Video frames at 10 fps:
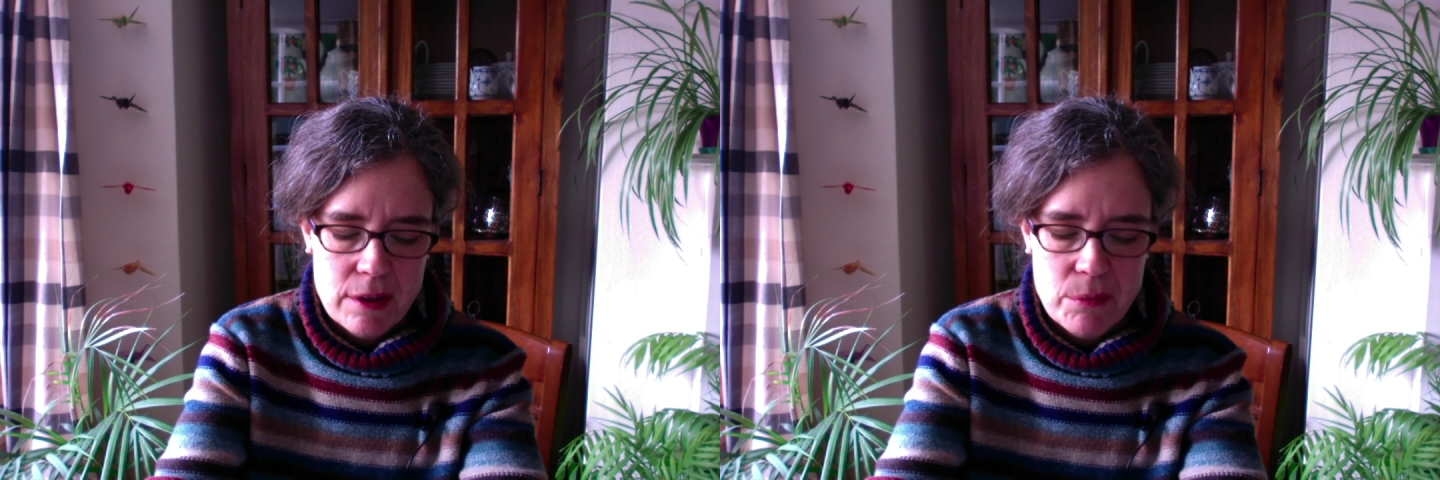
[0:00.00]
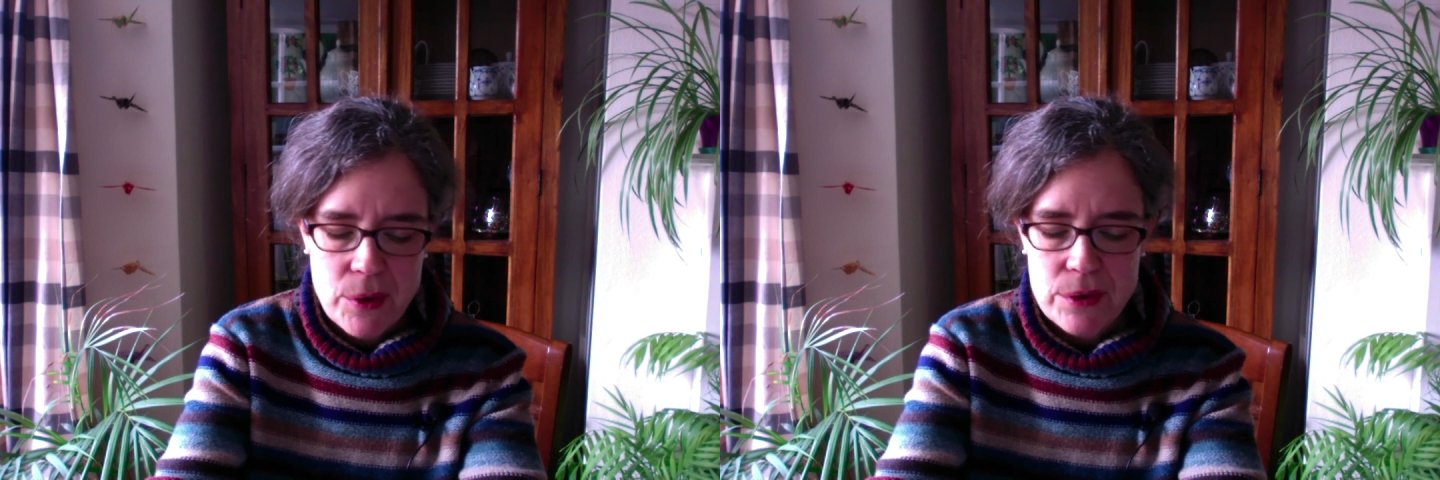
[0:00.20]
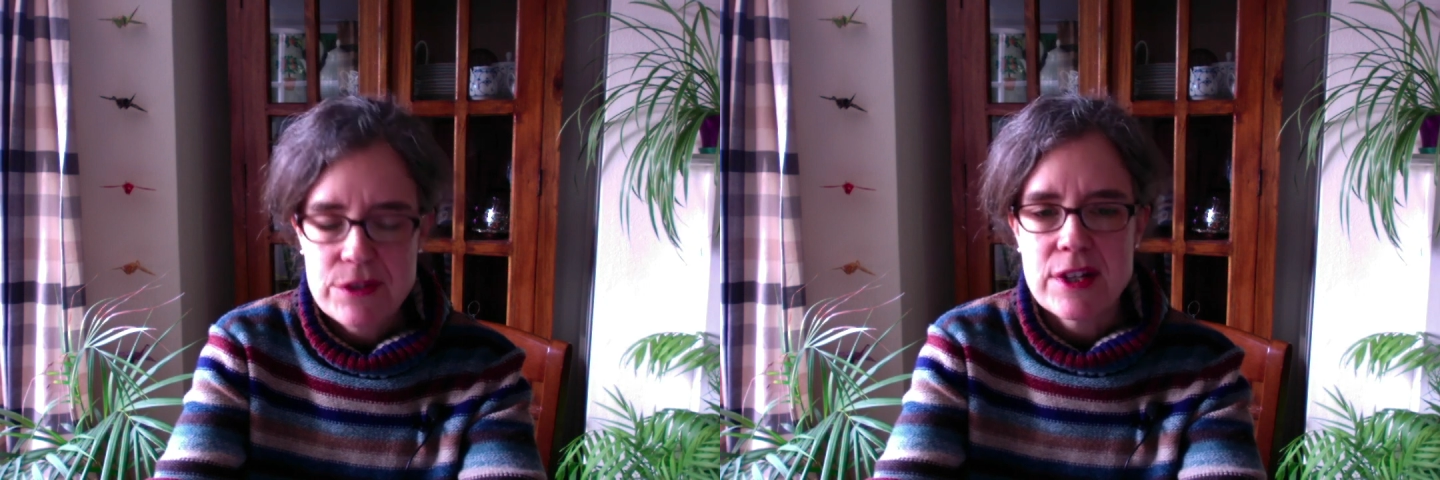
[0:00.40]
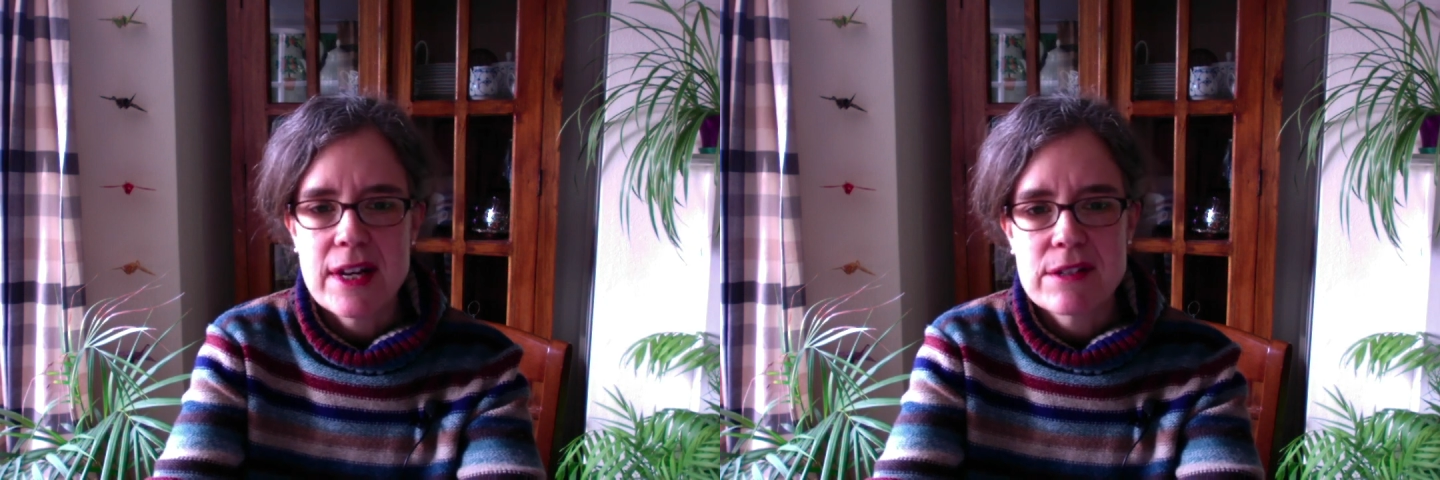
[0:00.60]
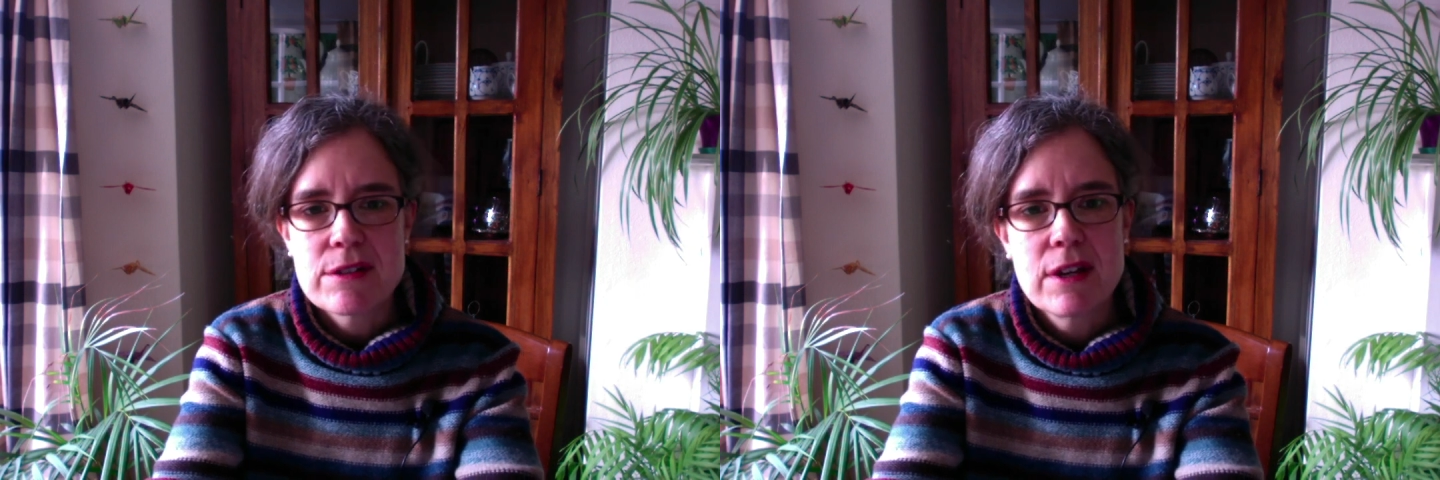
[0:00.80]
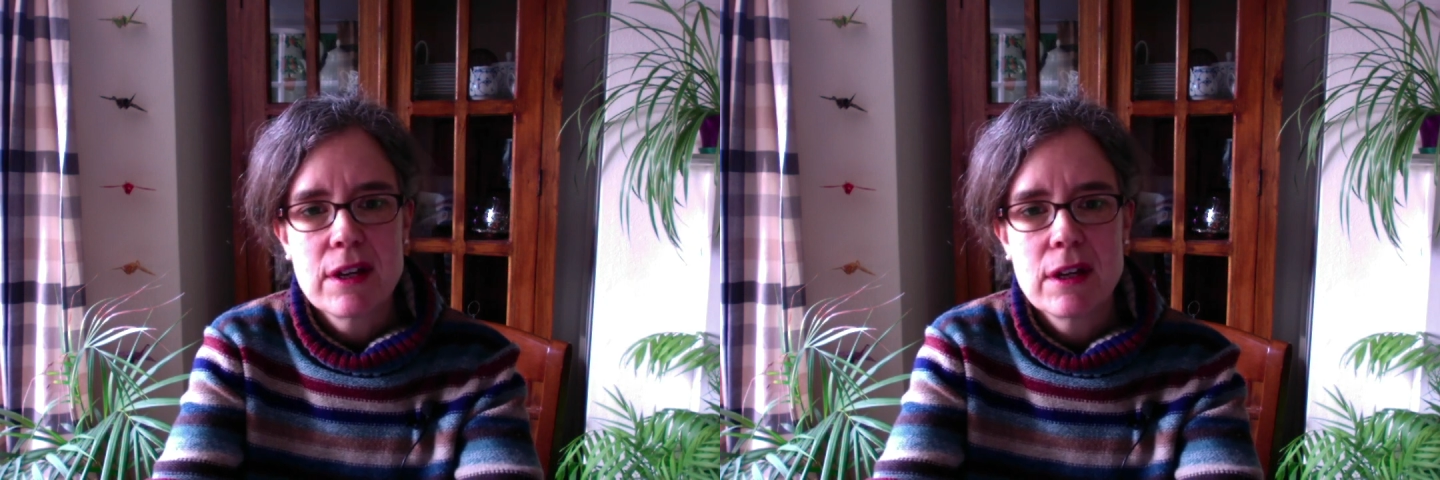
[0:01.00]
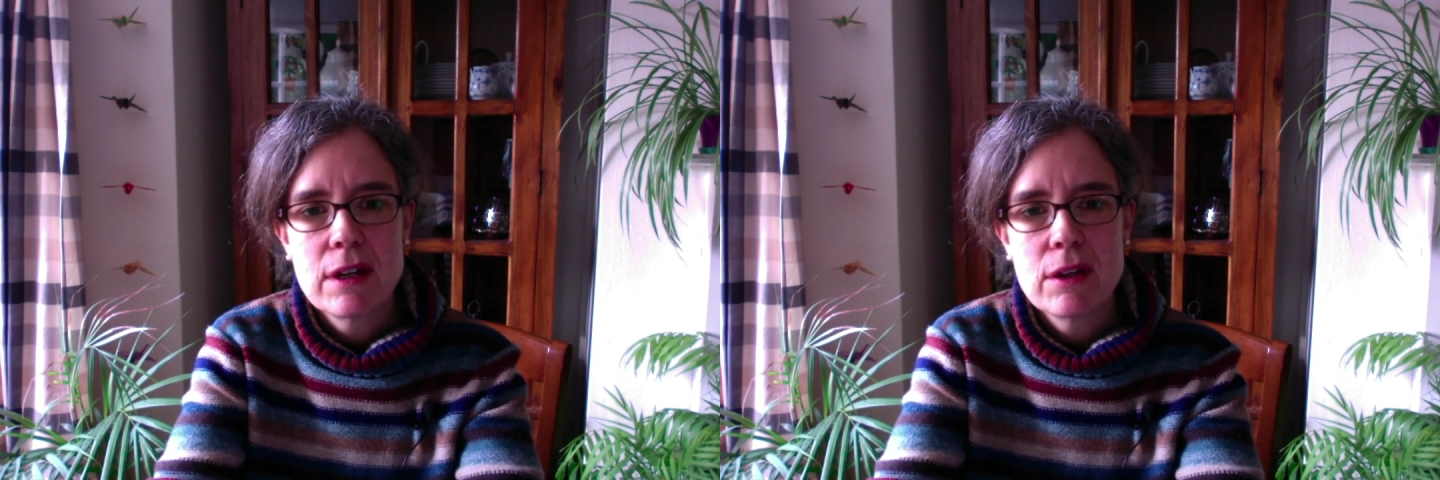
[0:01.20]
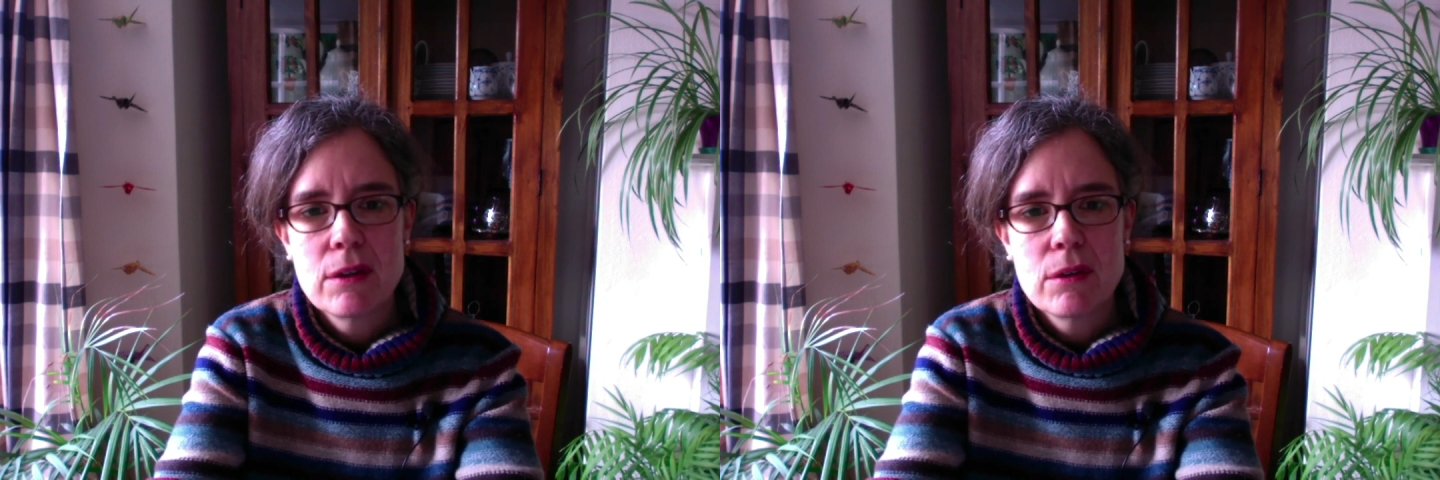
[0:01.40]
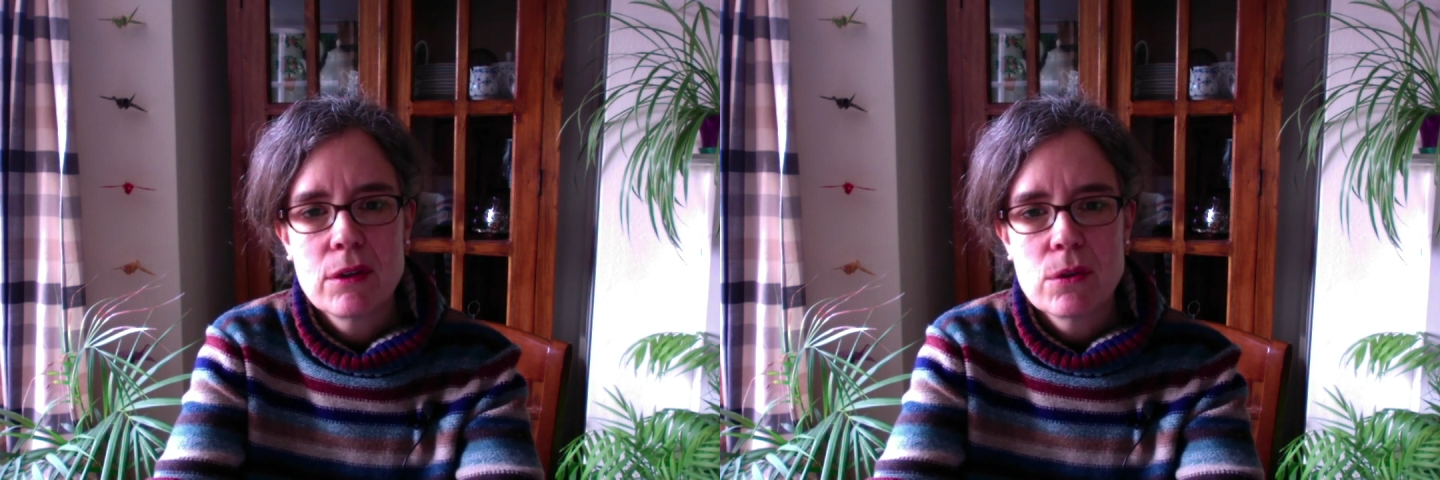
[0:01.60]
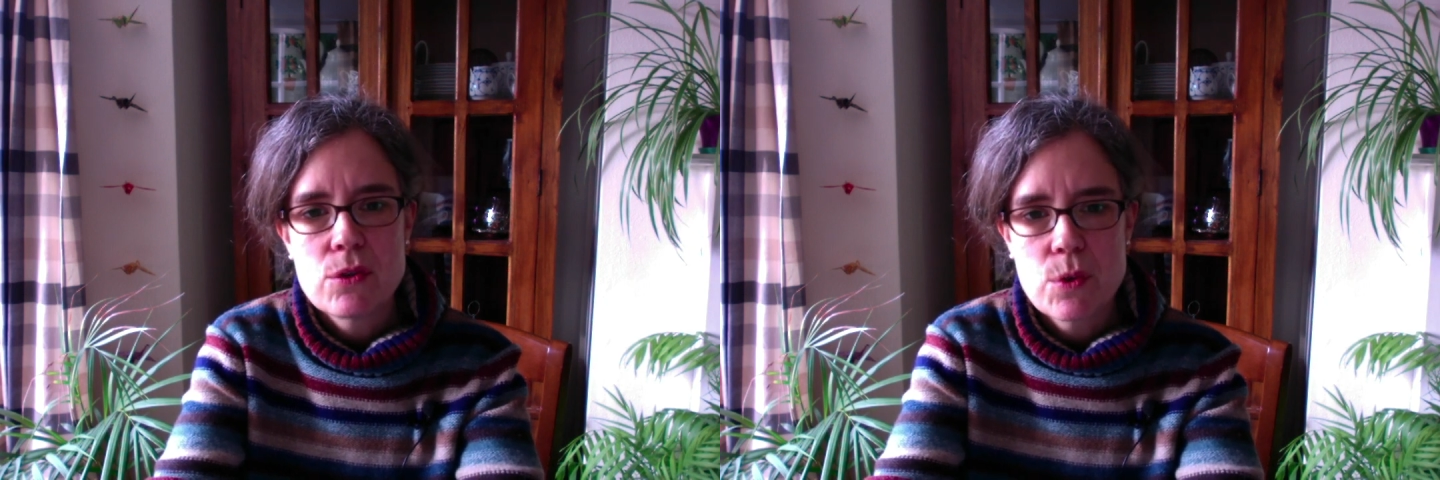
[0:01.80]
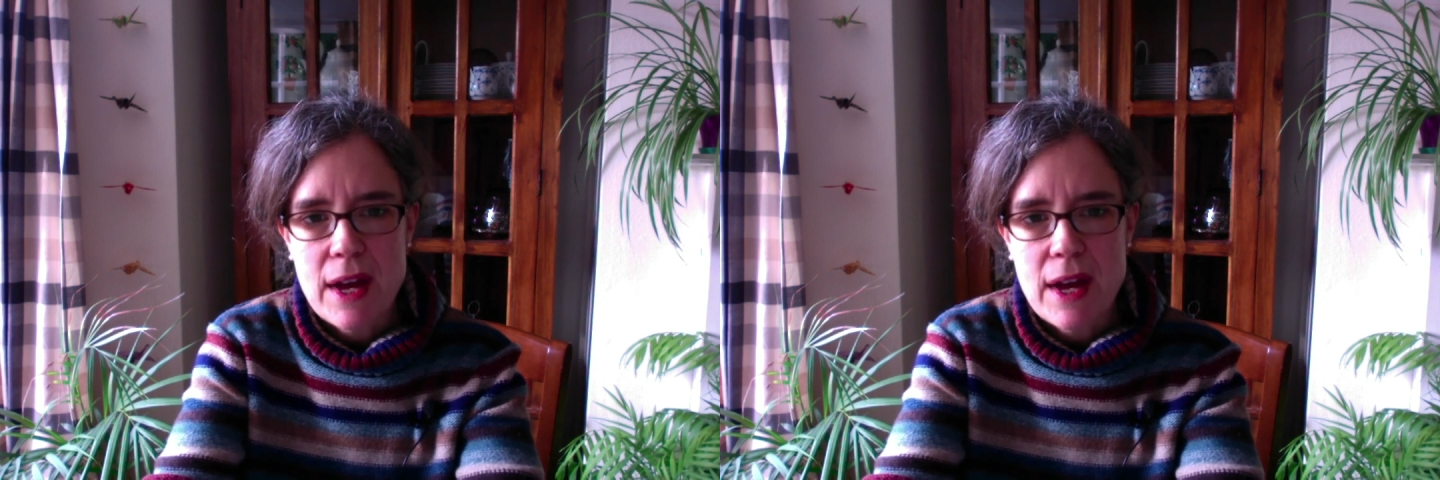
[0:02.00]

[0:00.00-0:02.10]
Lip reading: Paul says, do